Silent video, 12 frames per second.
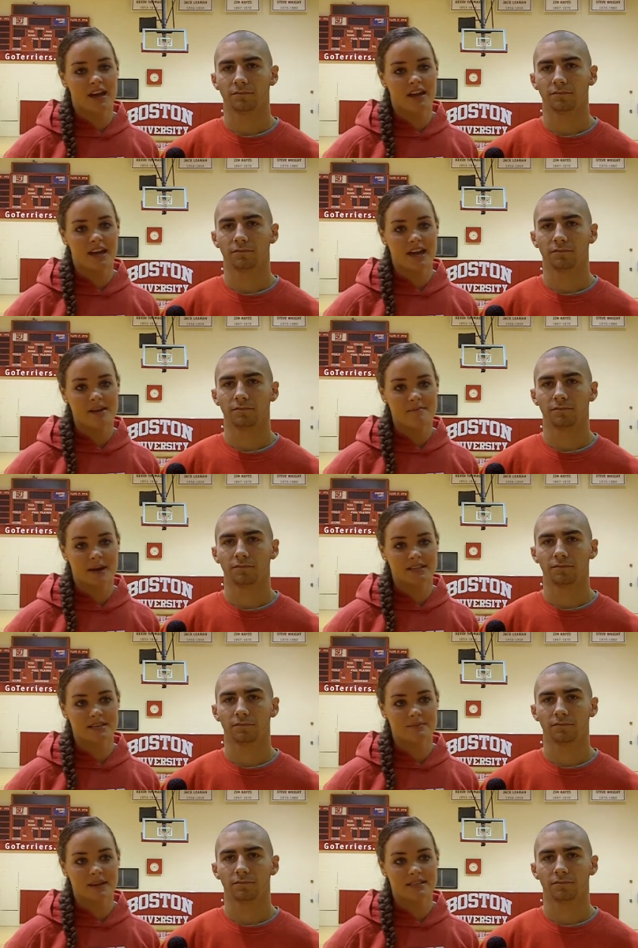Speaker 1: that night, my
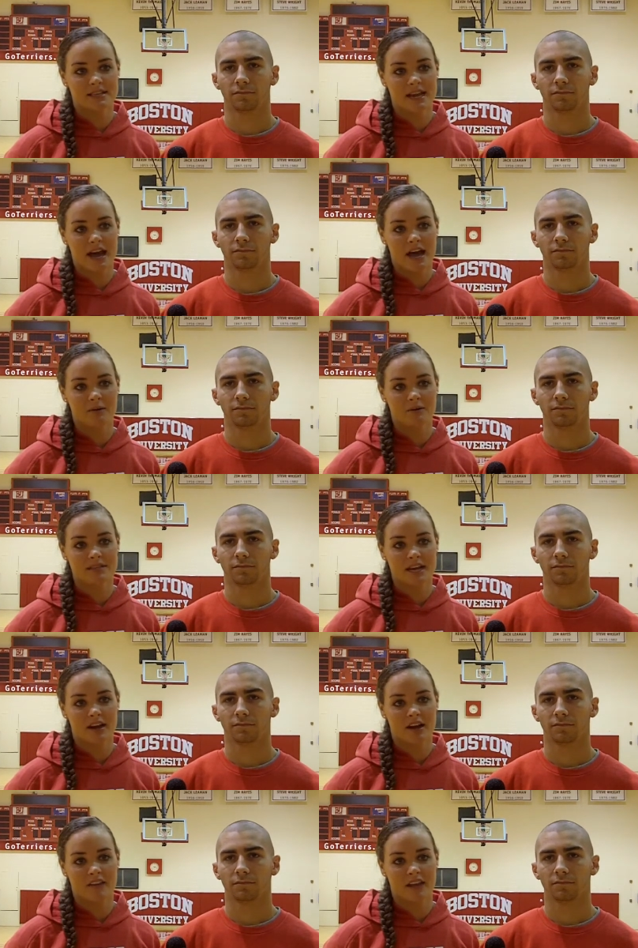teammates and I will
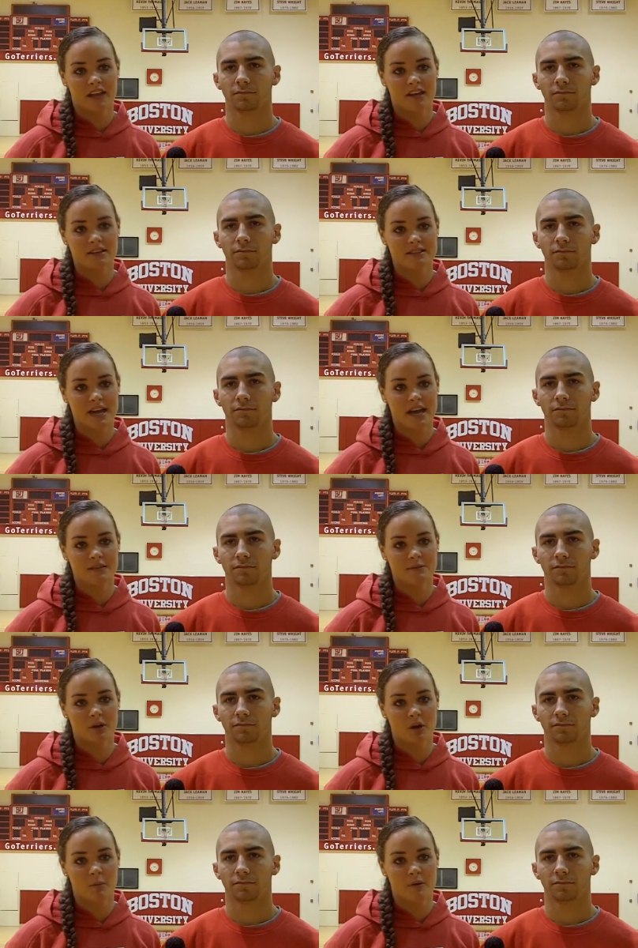take on the Eagles as
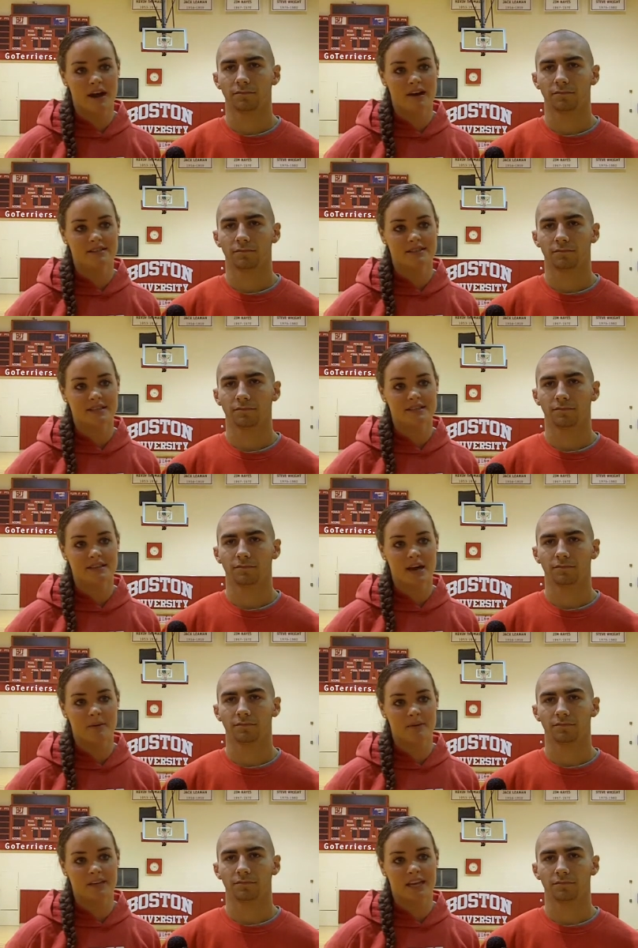we open our season
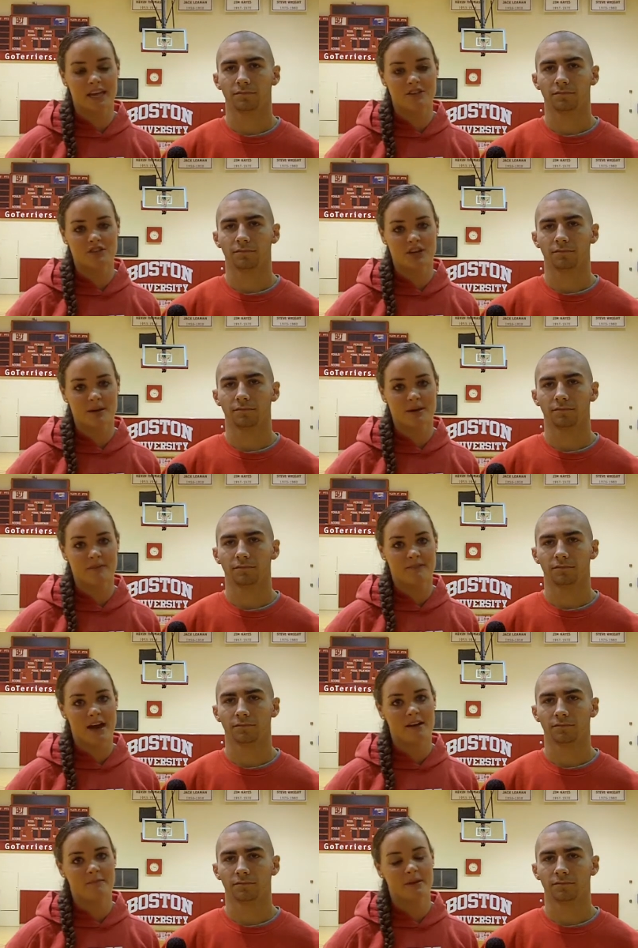up in Case Gym at
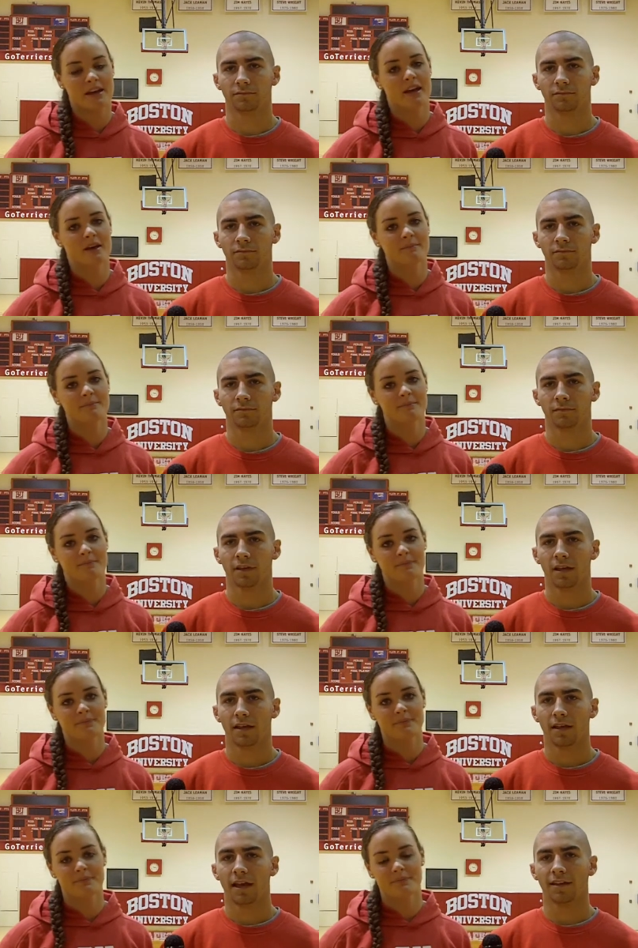5 p.m.
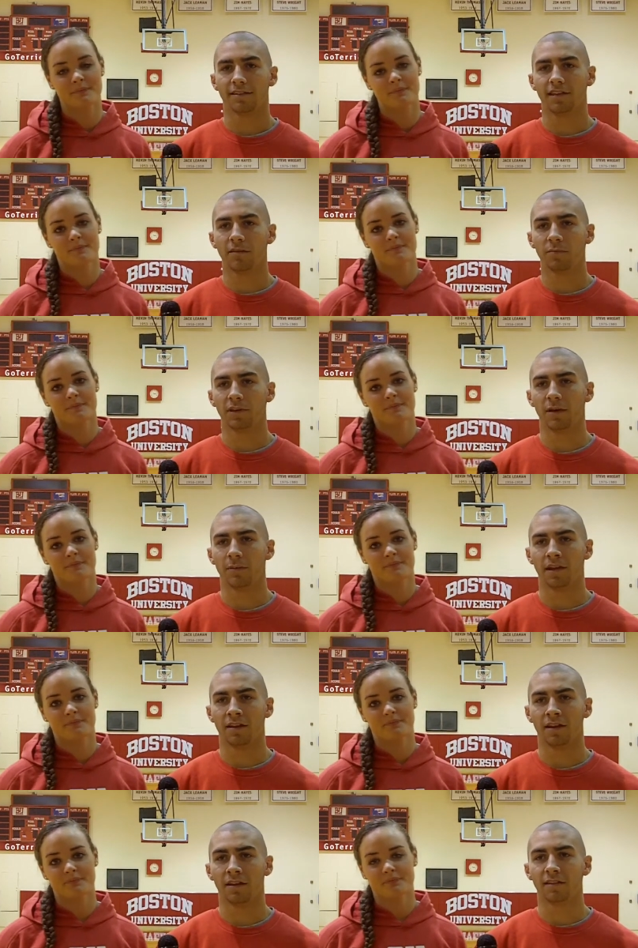
Speaker 2: At 7 p.m.
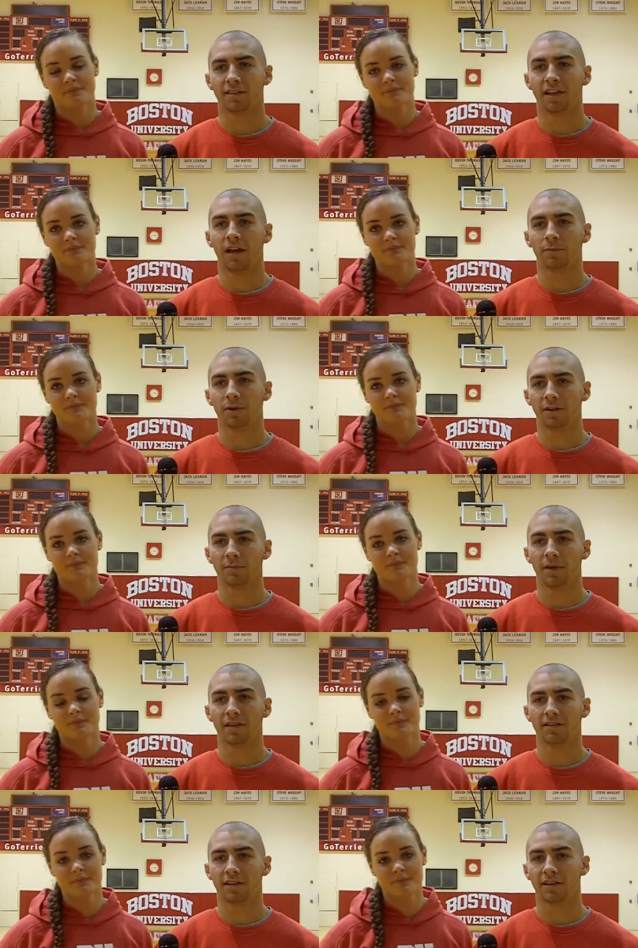that night, the top-ranked
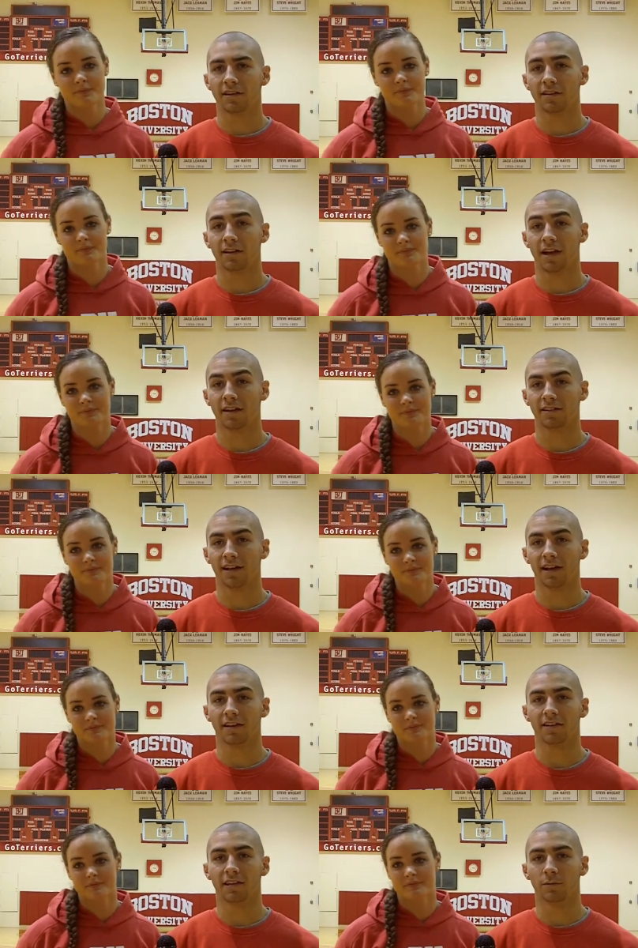men's ice
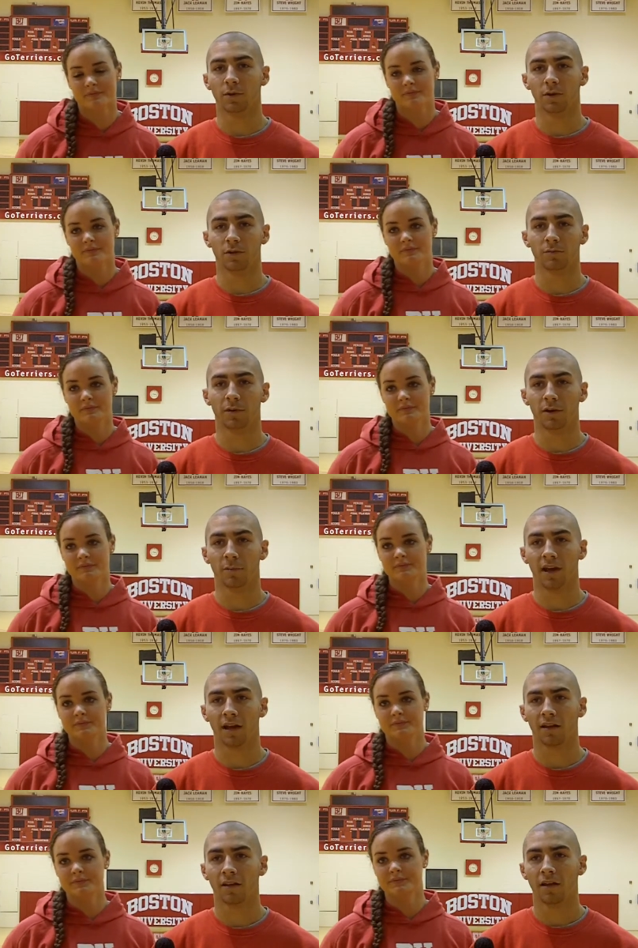hockey team will host
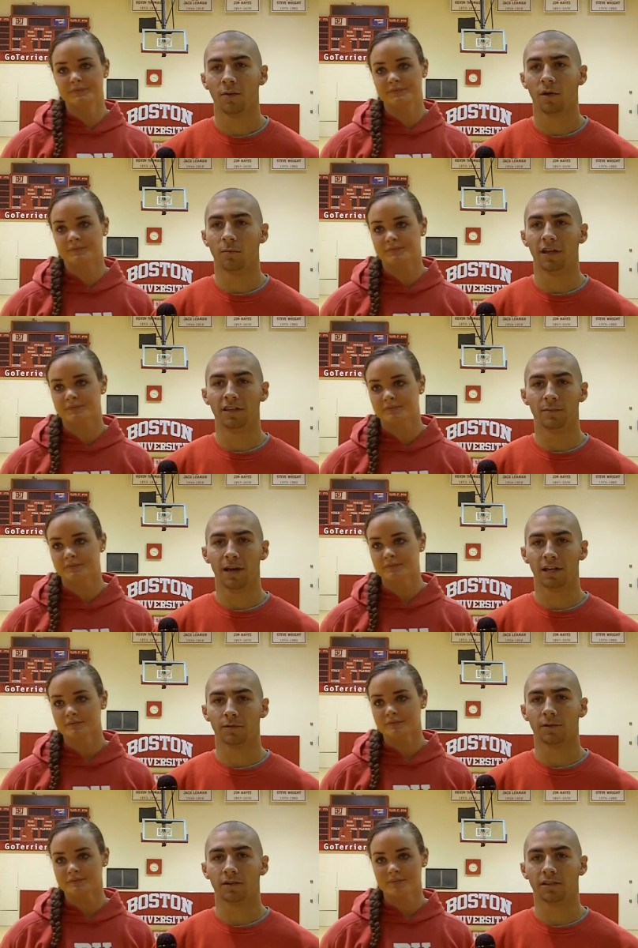Merrimack, while men's
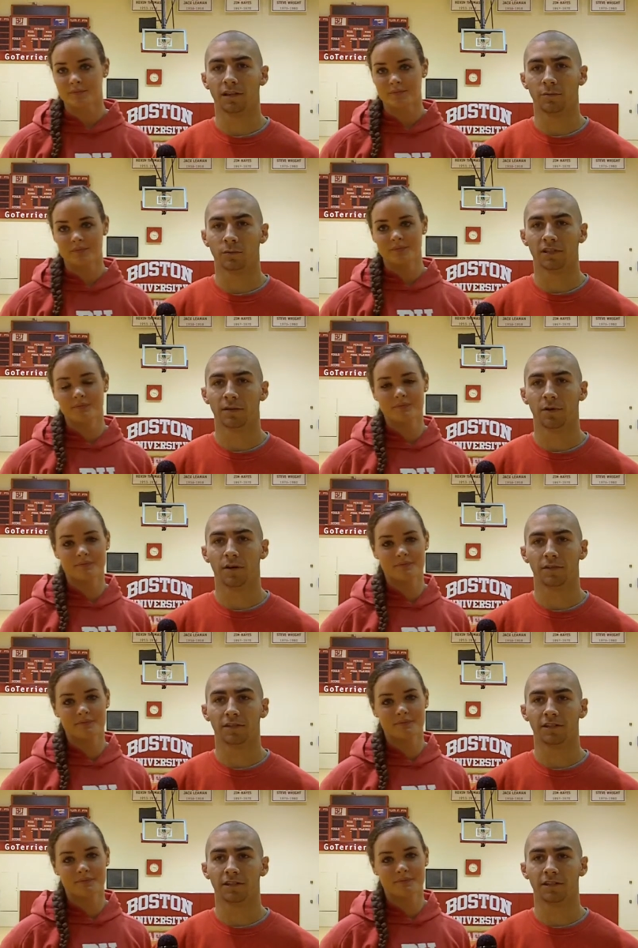basketball team will tip off its